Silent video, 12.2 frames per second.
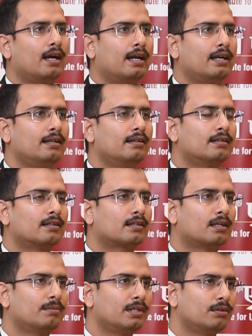And
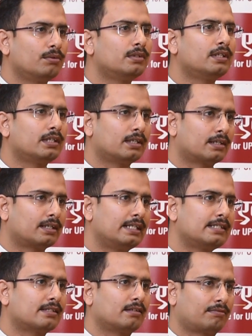coming to the
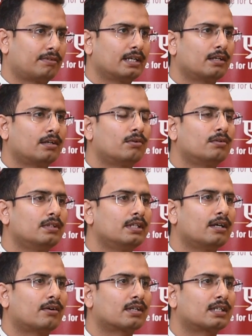its effect on
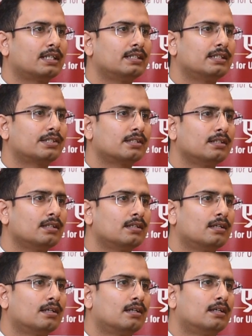the organization,
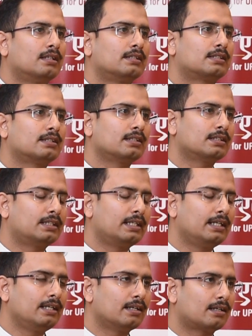sir,
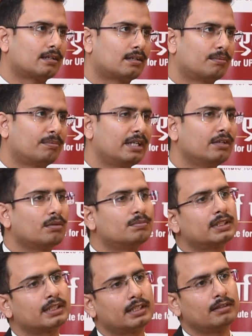the main
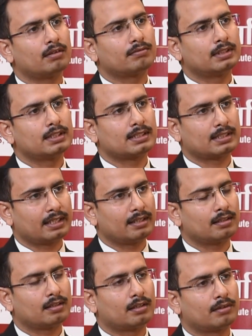objective of this
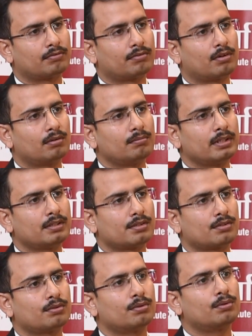said reform
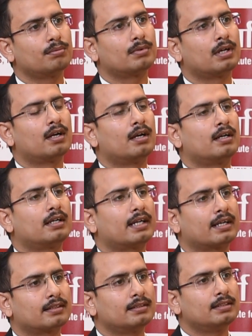is to
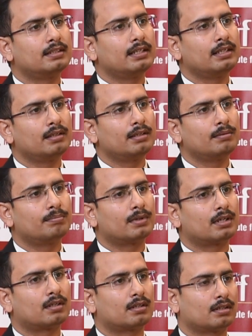tackle
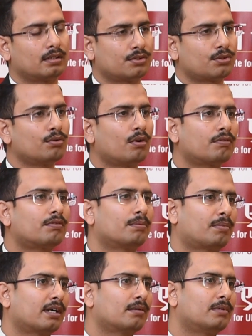the issue of
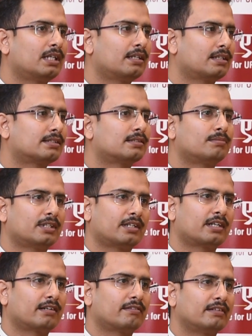departmentalism in
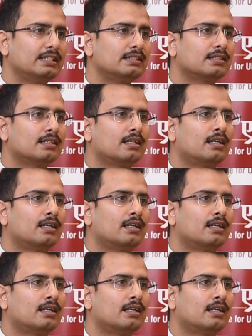railways.